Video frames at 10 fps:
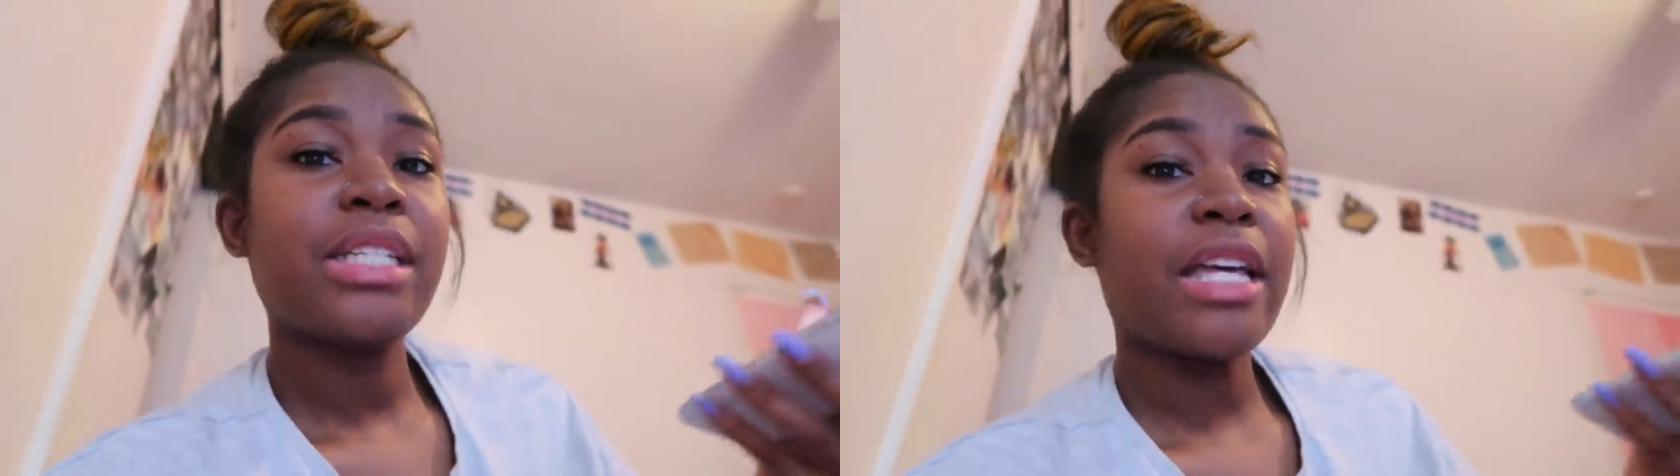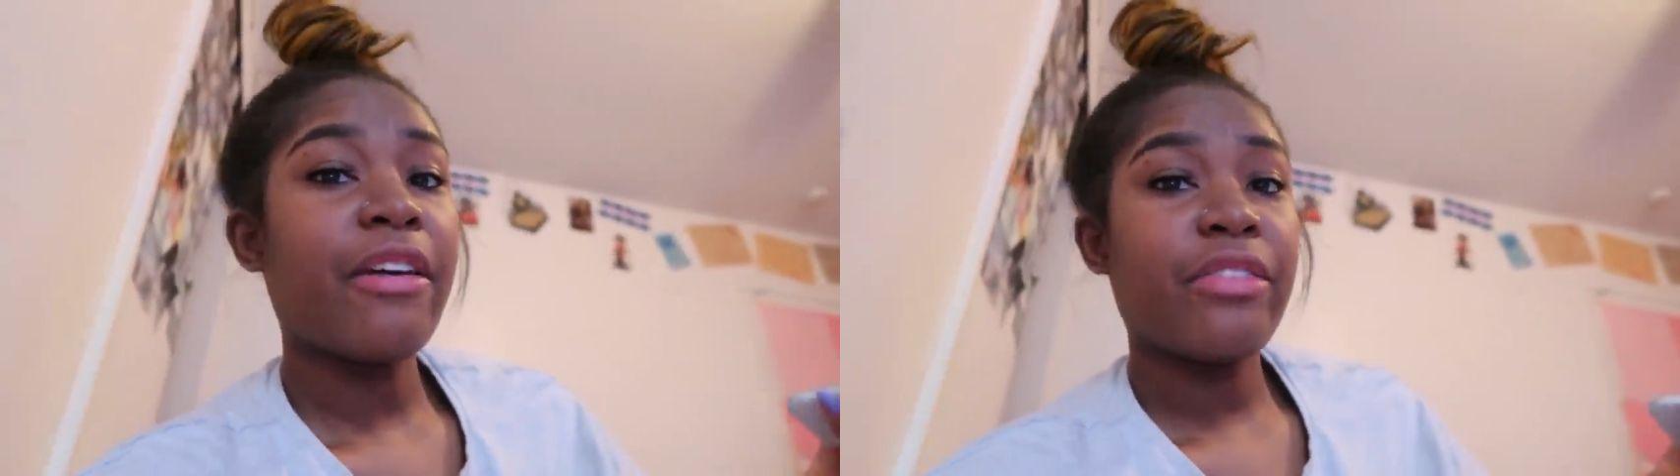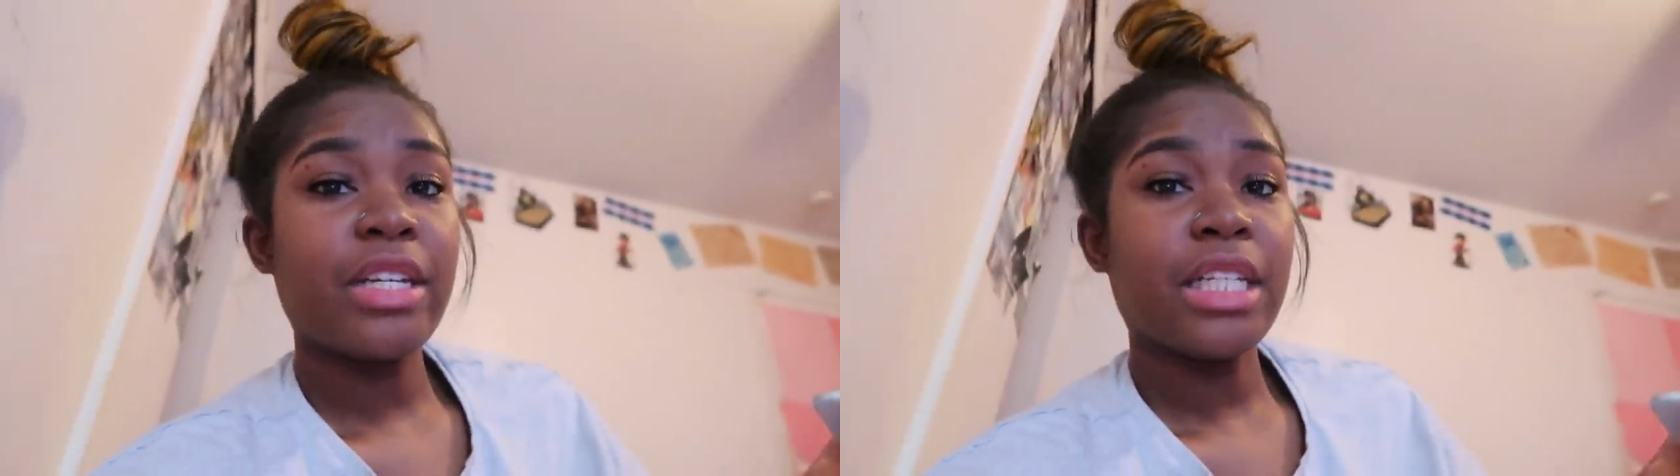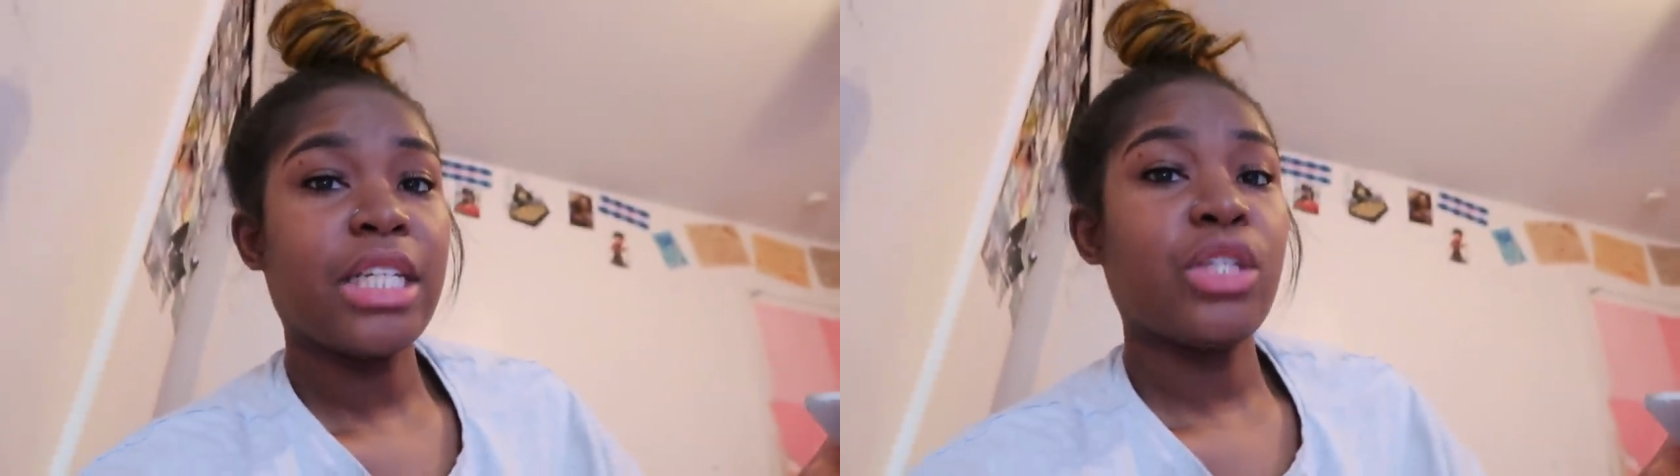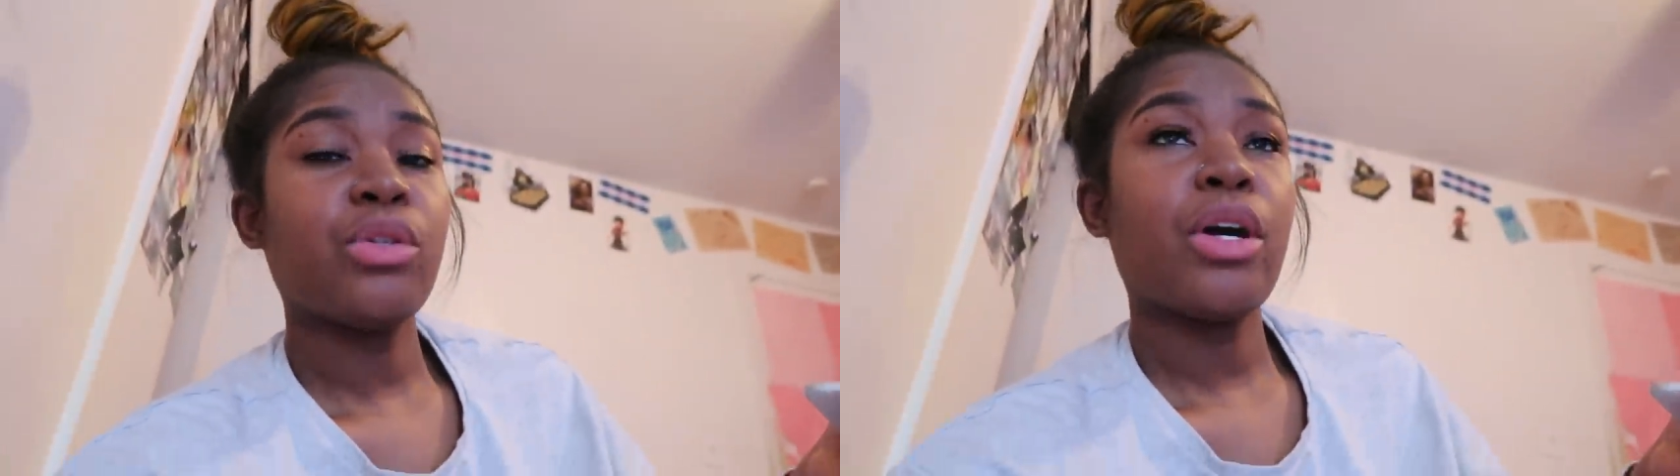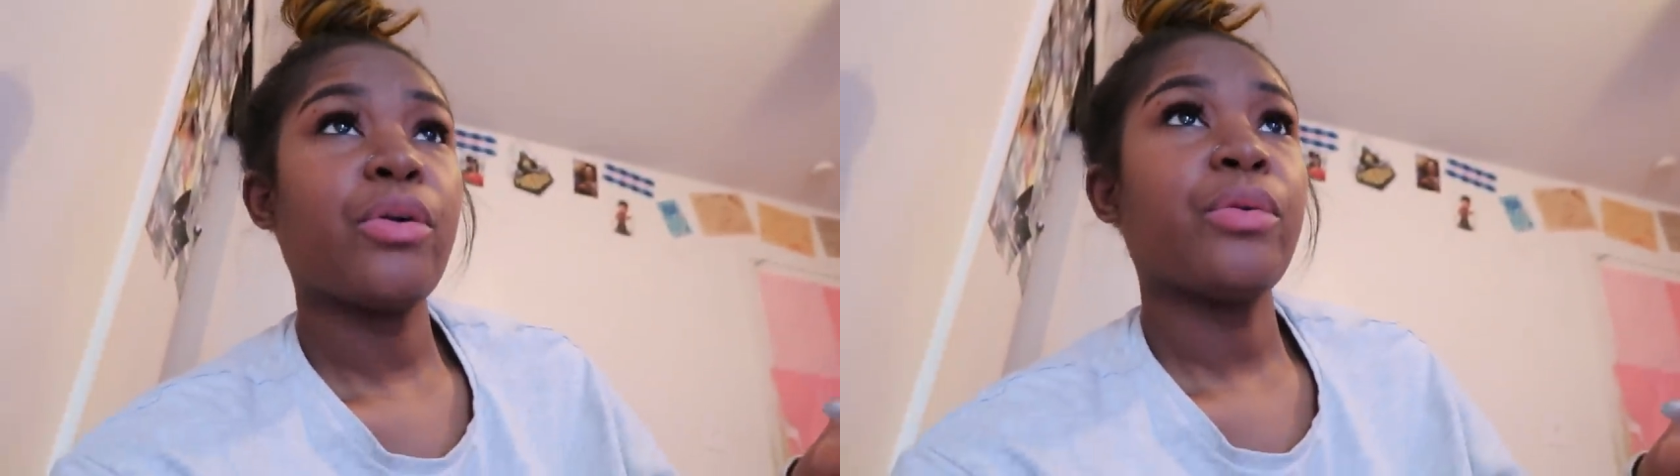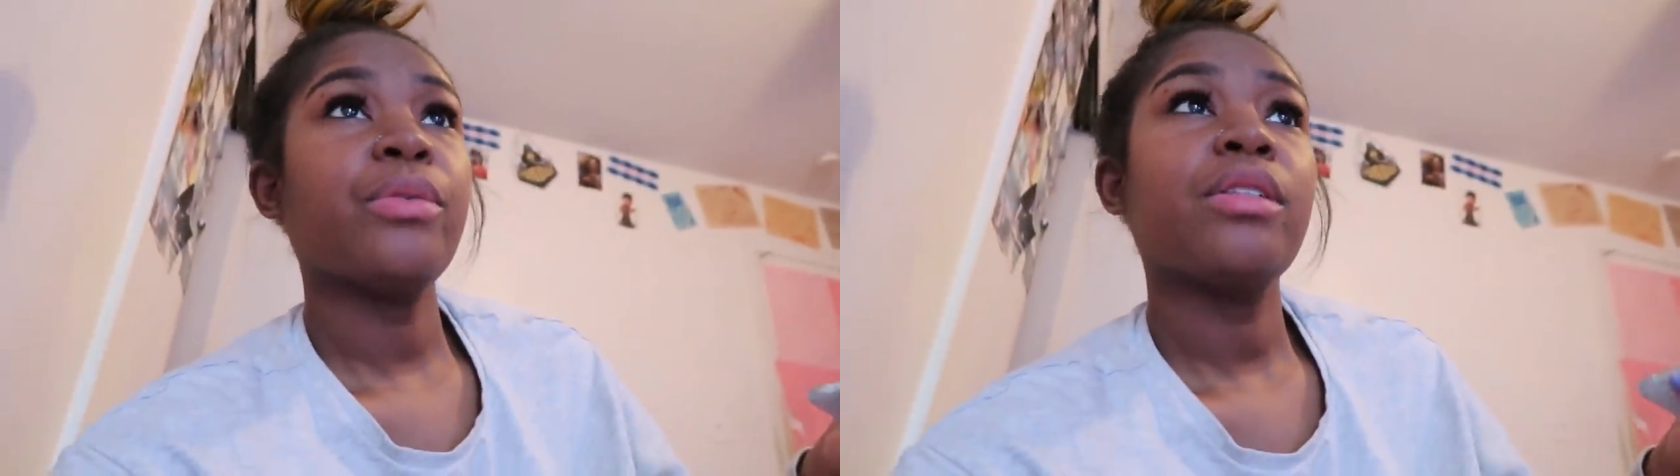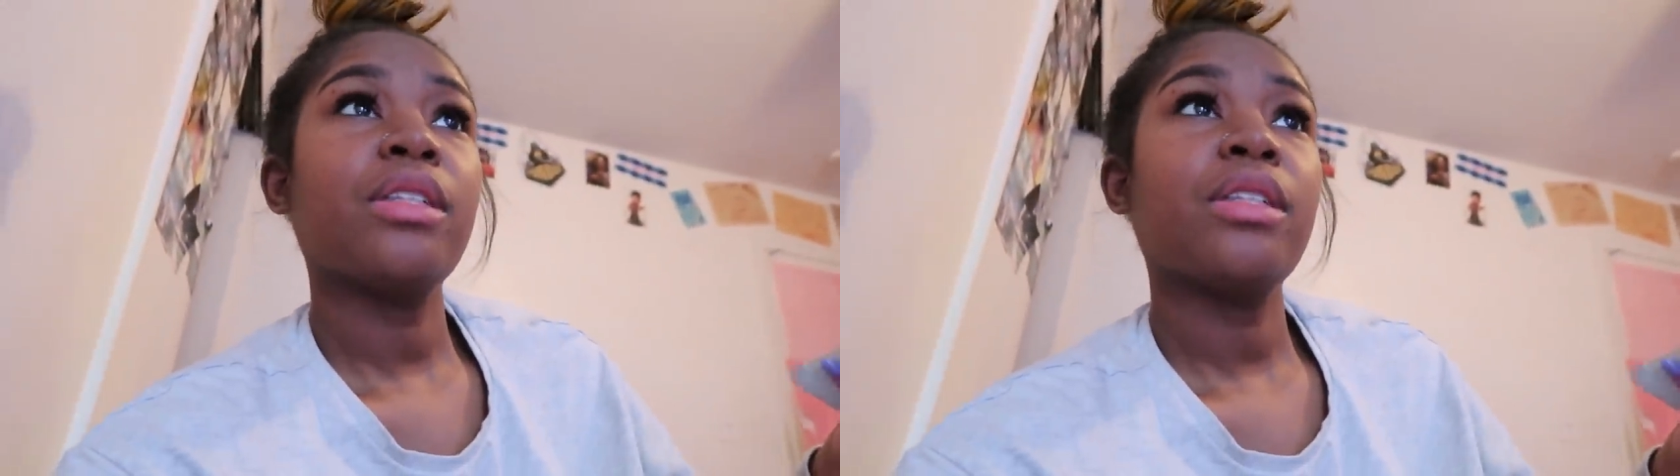would definitely, you know,